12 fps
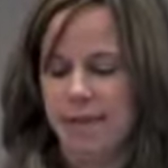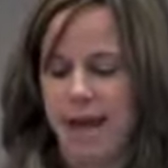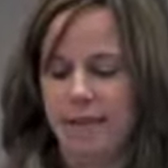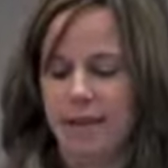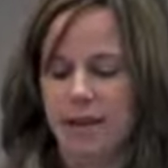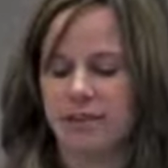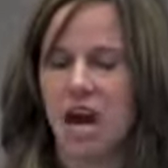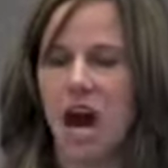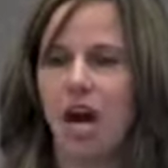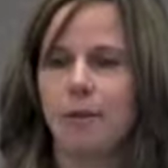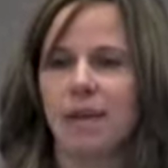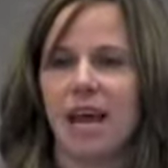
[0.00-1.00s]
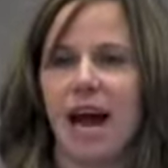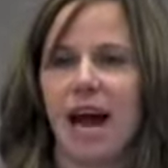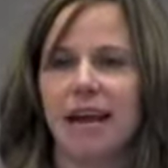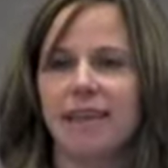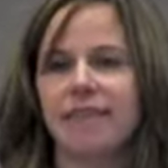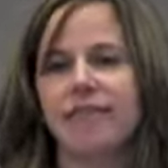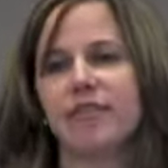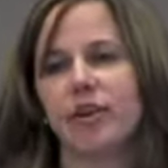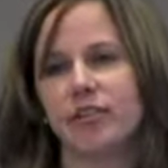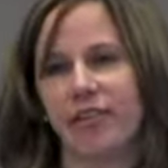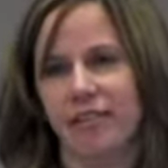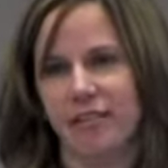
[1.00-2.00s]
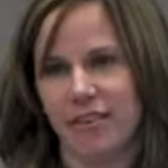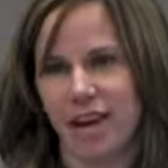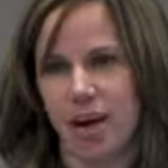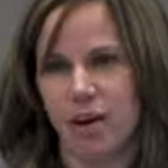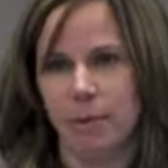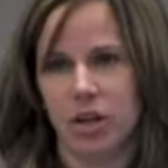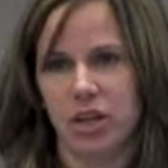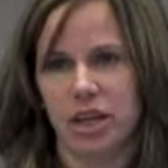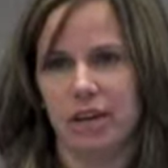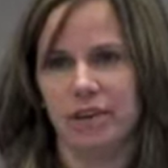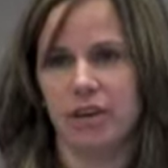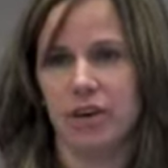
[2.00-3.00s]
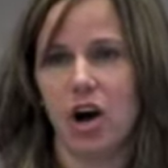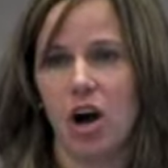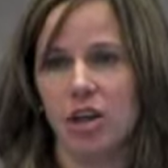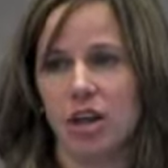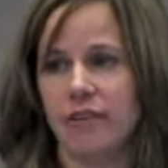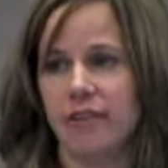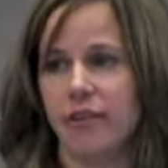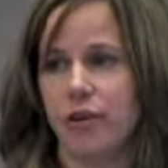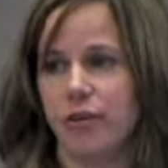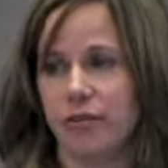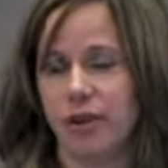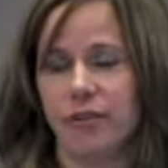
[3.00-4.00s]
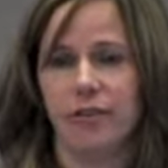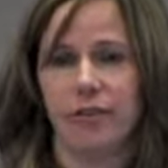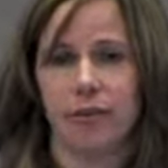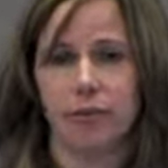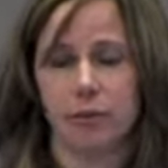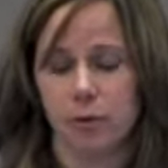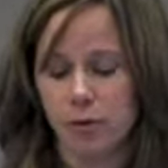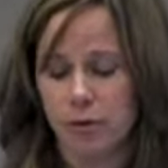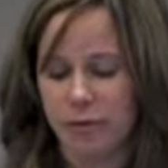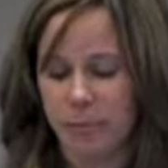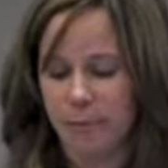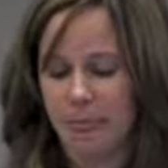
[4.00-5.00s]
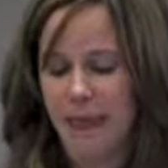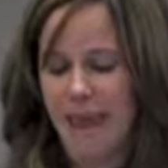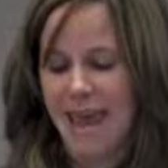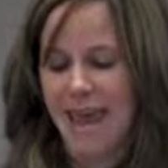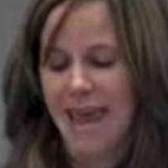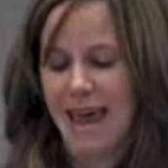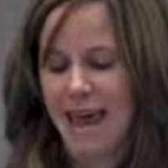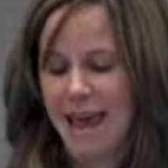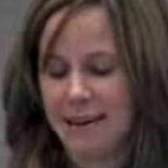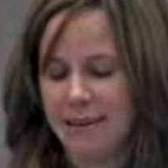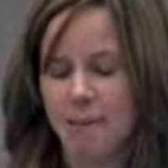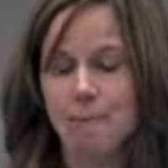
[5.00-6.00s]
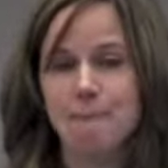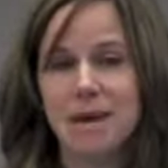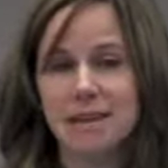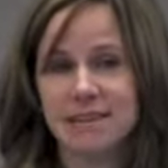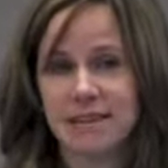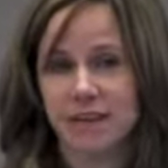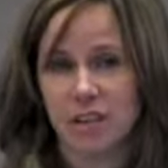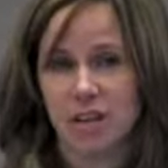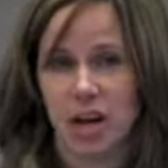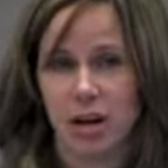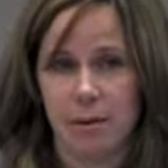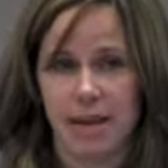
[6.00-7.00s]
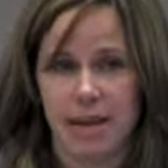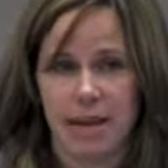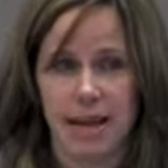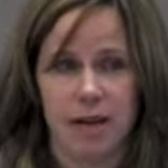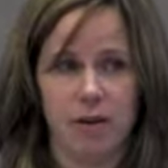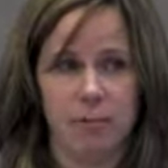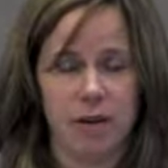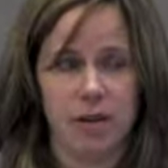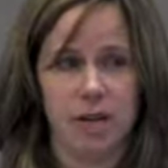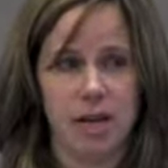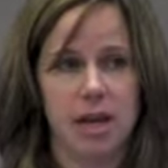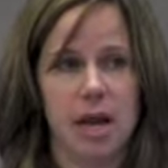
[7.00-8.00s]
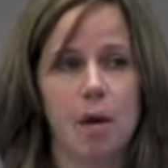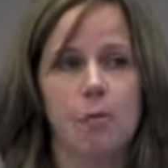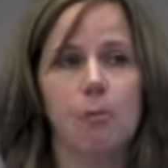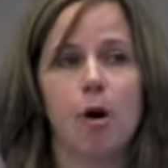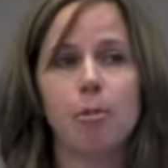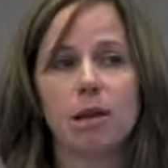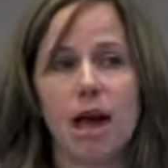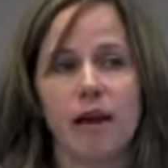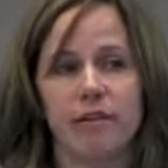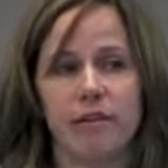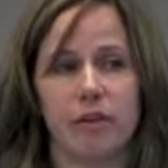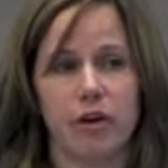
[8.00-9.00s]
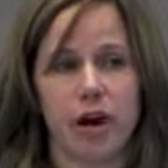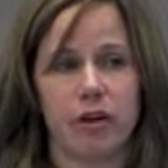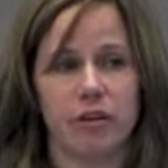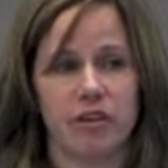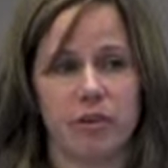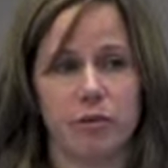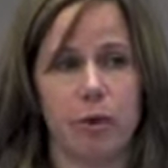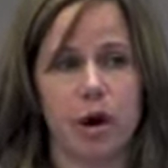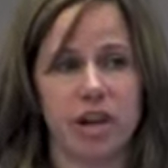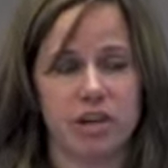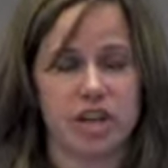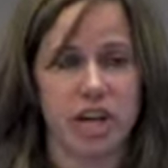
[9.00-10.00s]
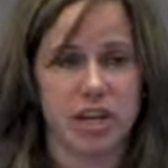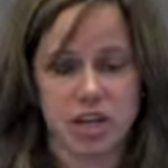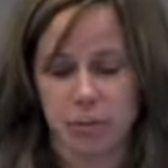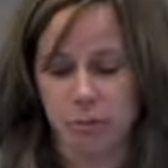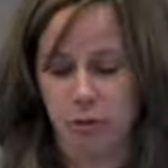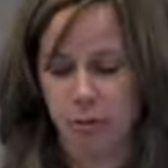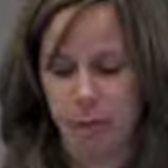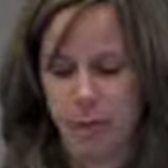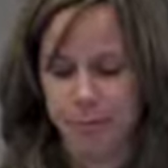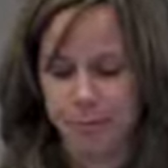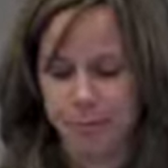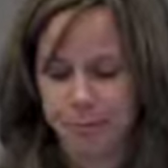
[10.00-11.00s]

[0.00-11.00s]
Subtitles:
that the autonomy heightens their sense of accountability to their colleagues and their students and their schools. And the mix of autonomy and accountability mobilizes their energy toward change and improvement.